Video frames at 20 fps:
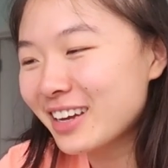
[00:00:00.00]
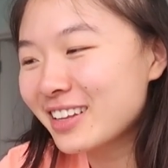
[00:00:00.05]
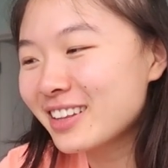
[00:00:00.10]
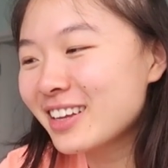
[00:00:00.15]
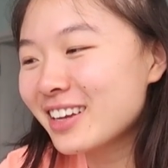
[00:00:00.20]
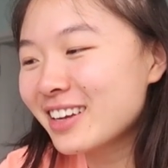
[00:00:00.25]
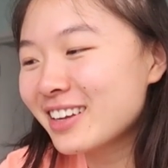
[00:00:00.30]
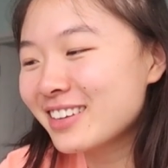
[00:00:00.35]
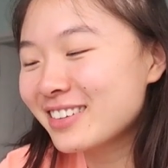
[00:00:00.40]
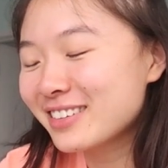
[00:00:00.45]
I'm
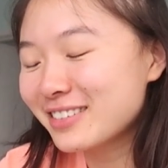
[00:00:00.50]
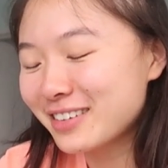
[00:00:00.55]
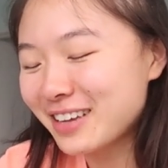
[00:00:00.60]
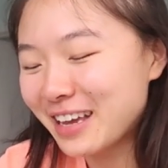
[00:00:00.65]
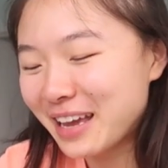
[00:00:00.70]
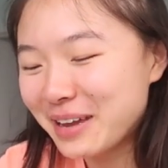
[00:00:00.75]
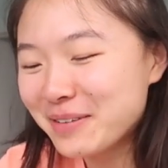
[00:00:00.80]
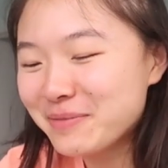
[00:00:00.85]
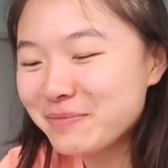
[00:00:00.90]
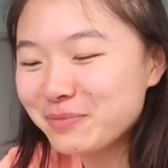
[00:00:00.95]
like,
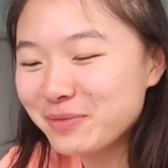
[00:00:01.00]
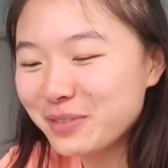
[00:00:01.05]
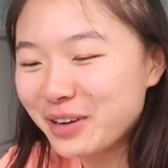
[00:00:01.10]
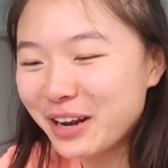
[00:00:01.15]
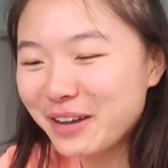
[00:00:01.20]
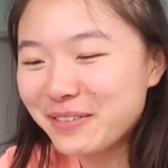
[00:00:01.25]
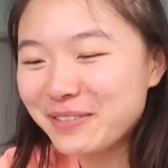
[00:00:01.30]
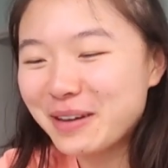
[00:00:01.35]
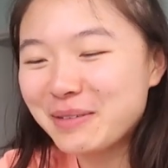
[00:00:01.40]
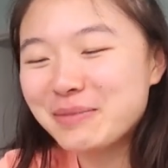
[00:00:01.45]
okay,
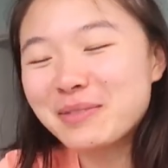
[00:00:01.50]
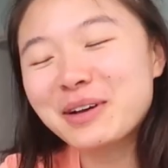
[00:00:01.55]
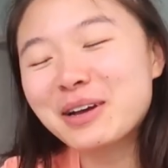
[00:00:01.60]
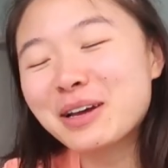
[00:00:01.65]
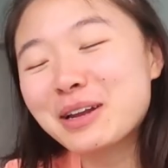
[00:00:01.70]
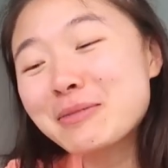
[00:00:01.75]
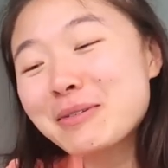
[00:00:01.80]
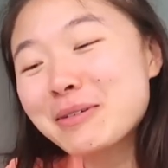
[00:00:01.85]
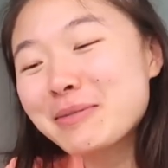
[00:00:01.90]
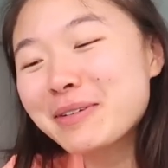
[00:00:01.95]
whatever, I'm not
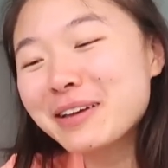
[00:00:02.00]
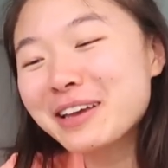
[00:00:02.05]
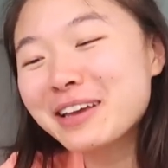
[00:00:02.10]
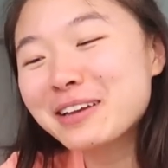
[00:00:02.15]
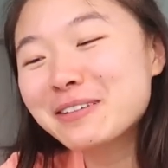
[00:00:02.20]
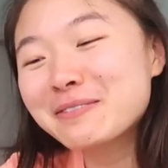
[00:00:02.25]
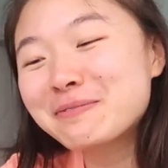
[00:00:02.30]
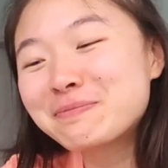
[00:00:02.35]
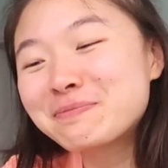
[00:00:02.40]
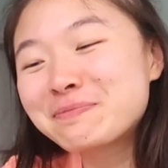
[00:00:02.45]
gonna be
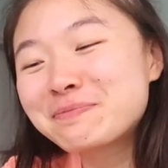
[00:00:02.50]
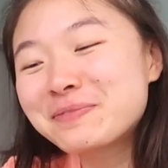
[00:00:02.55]
picking.